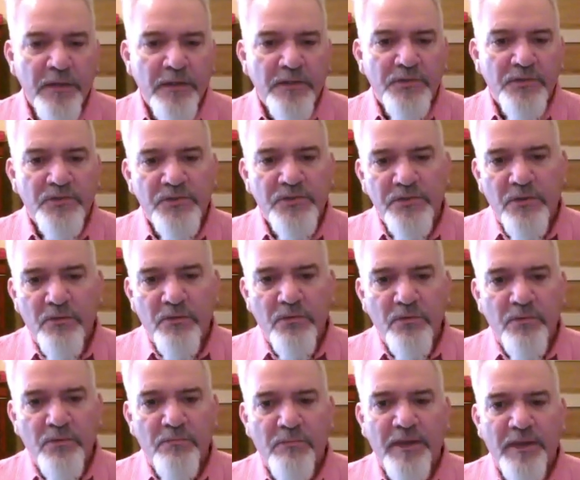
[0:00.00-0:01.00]

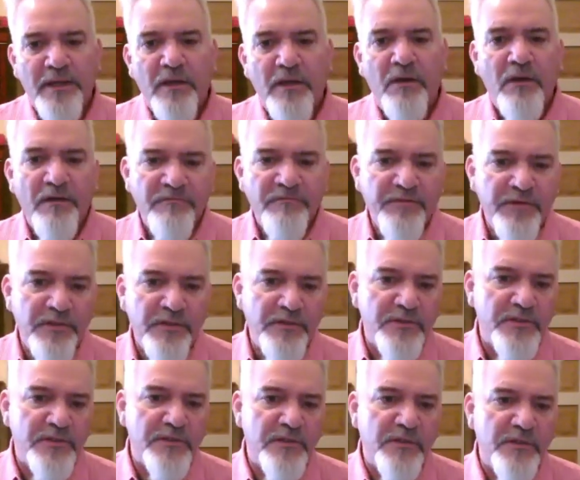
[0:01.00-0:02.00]
So my
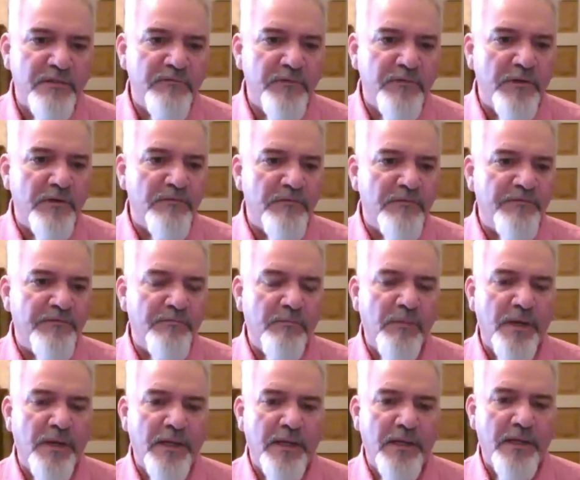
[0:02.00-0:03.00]
confidence of
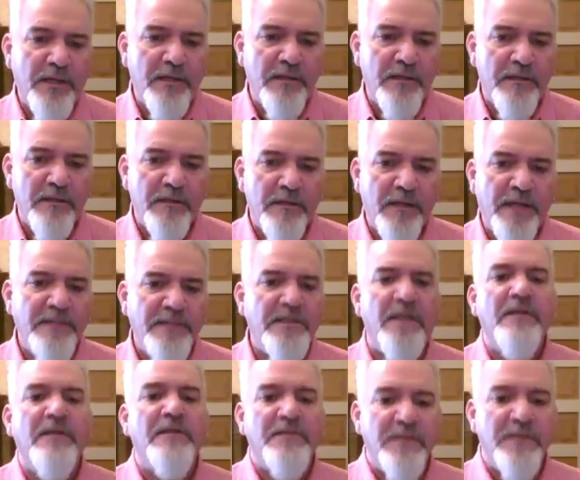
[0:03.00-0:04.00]
my
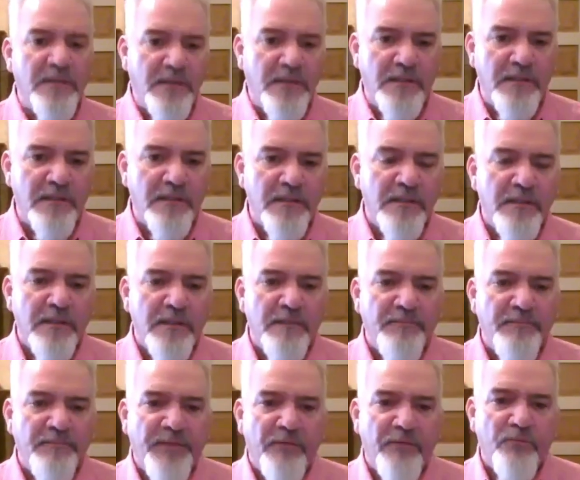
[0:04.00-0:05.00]
identity
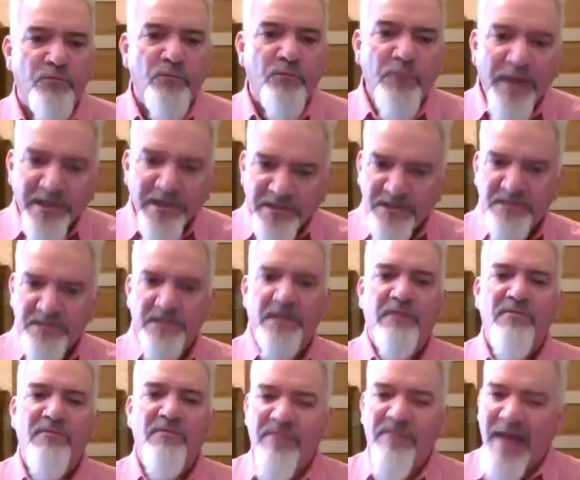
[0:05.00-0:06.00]
rests
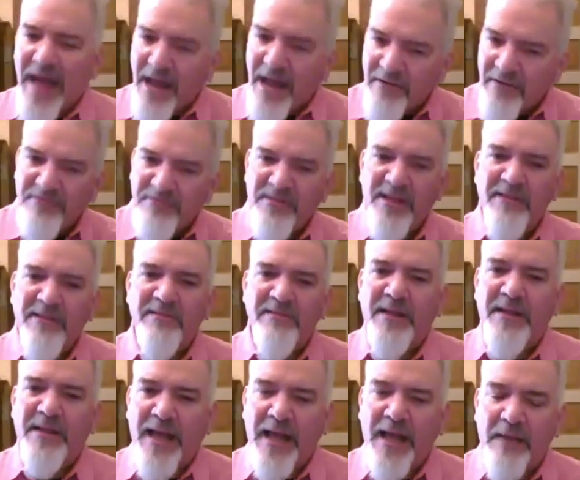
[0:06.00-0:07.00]
in that thing
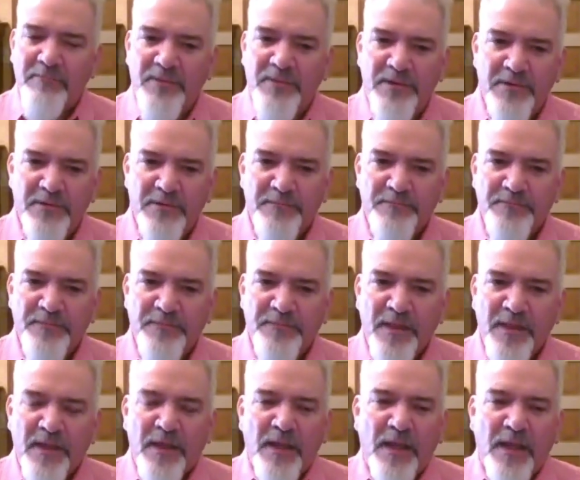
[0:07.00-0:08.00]
that happened.
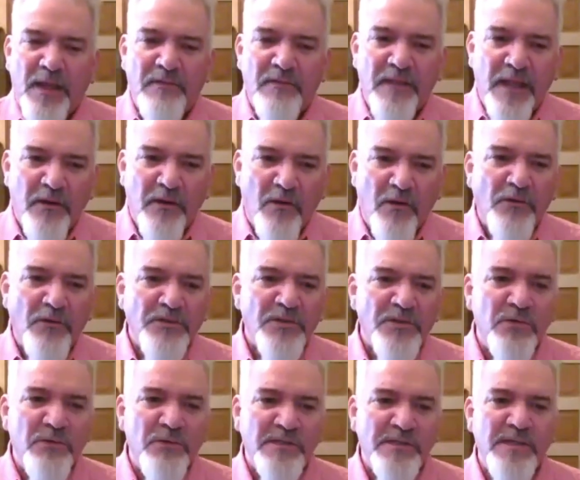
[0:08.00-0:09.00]
And that
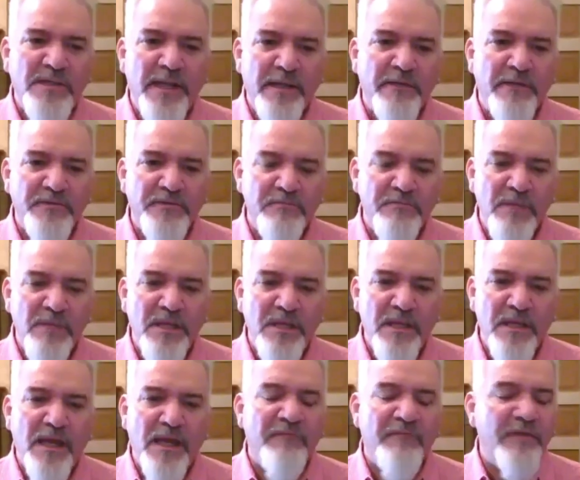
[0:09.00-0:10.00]
also entails
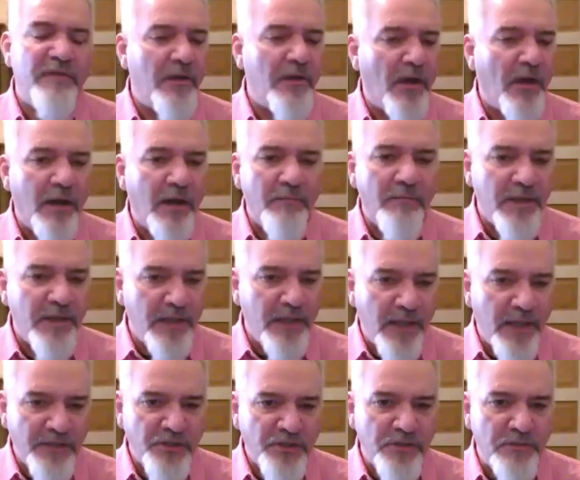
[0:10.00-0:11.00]
me having an
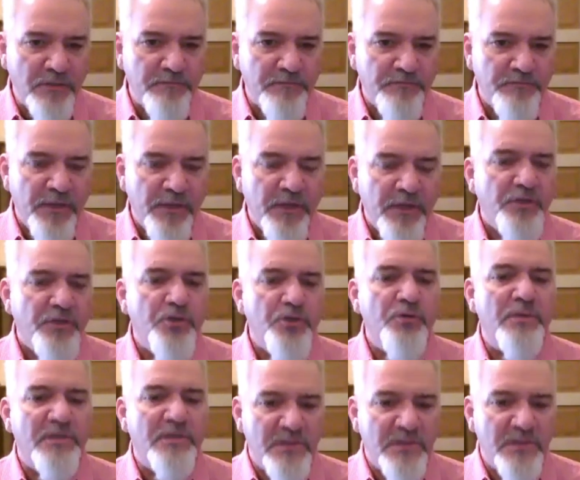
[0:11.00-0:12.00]
obligation
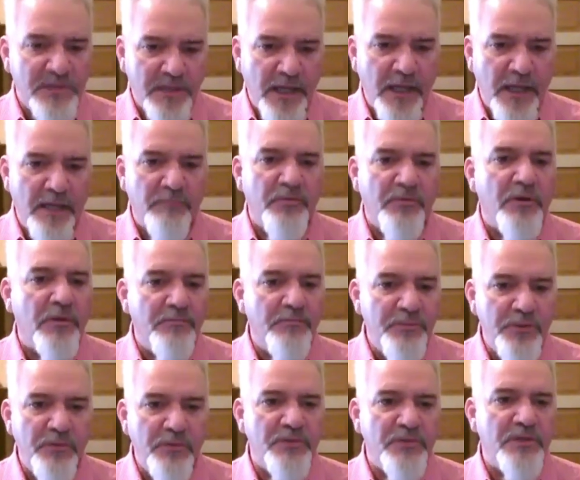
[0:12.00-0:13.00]
to escape
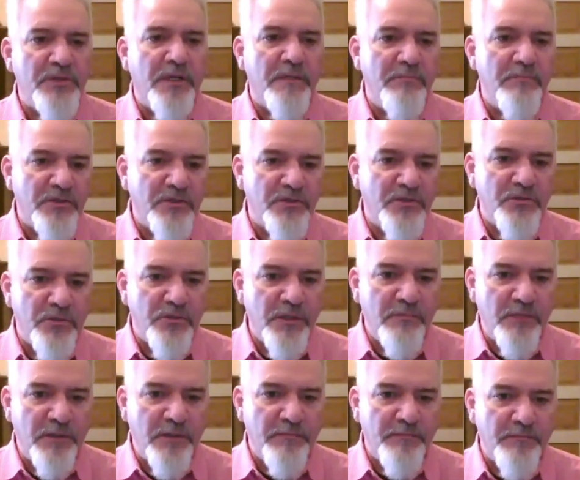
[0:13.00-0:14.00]
abuse and
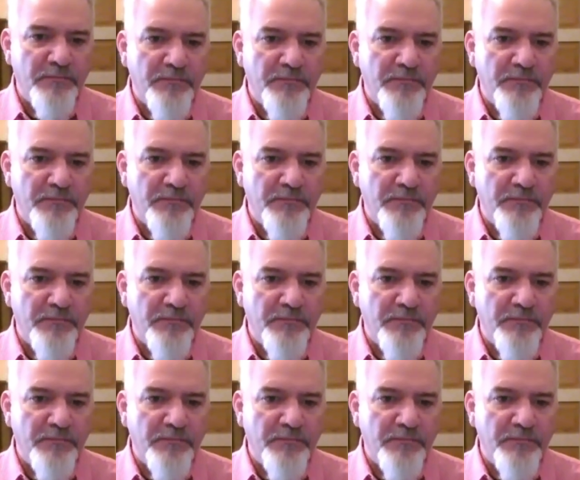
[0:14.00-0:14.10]
mistreatment.